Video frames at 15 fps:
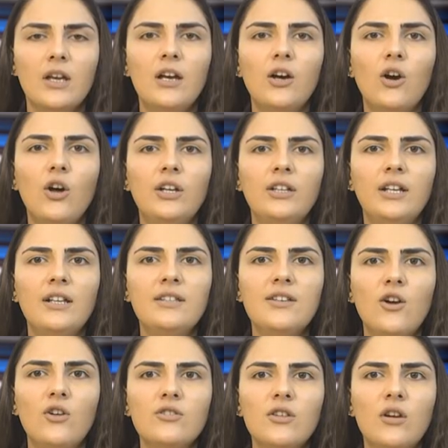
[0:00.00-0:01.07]
Khorenatsi
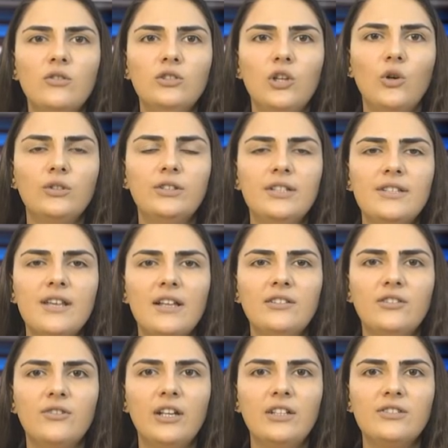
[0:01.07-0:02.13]
also noted
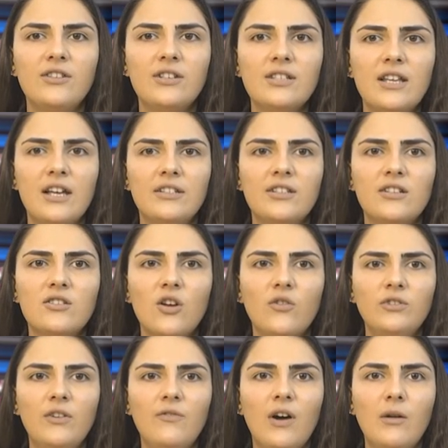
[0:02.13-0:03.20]
that Greek translators
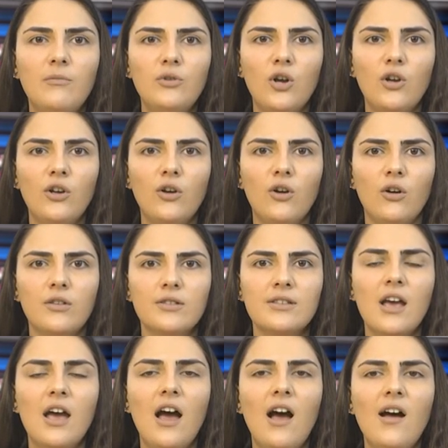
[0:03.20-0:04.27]
of the Van Protocols
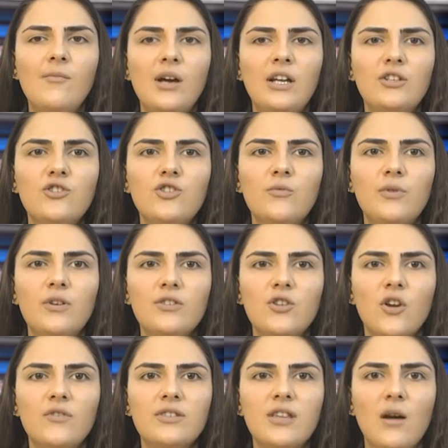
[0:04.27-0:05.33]
have managed to
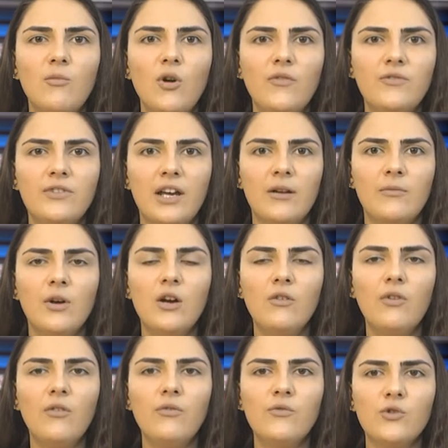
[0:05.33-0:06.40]
preserve some of them
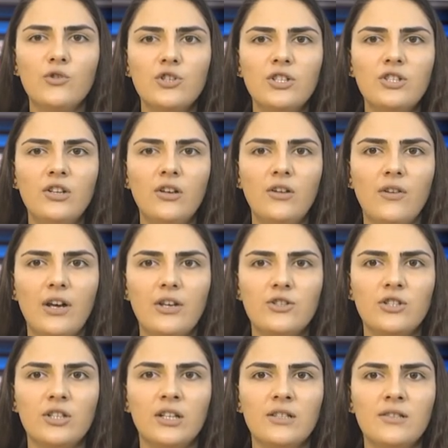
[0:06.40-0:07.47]
for future
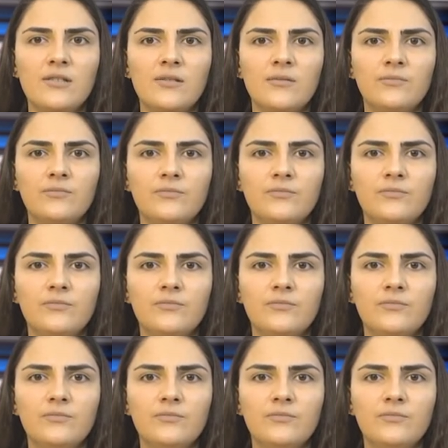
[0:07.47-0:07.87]
generations.